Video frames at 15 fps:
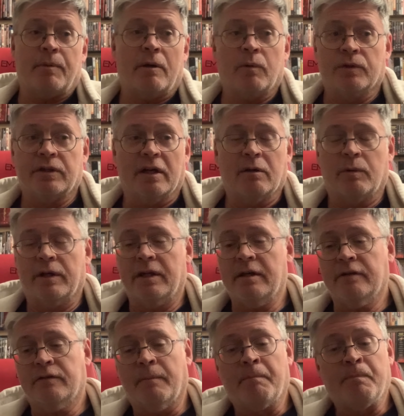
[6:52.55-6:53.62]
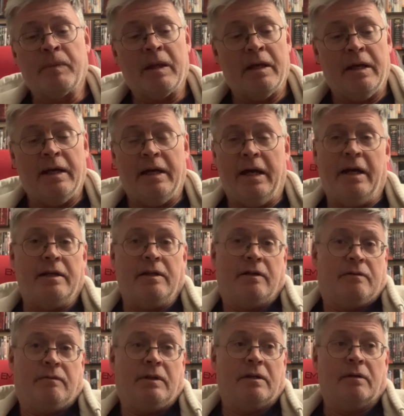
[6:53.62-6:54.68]
I won't tell you what it is, and he
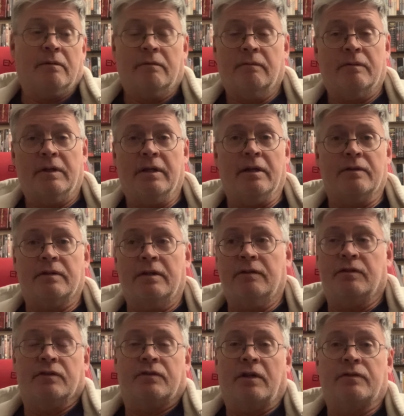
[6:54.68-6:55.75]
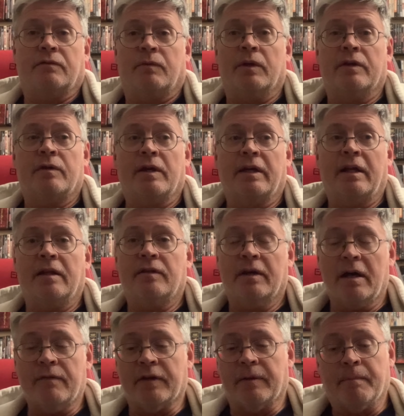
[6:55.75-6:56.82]
just doesn't really think anything
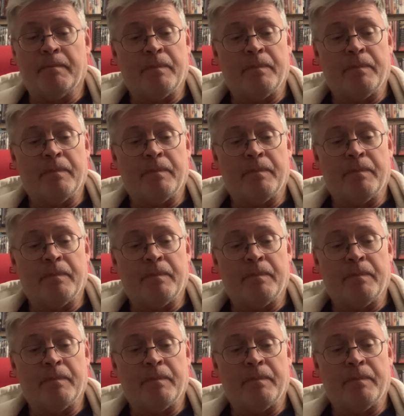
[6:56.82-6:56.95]
of it.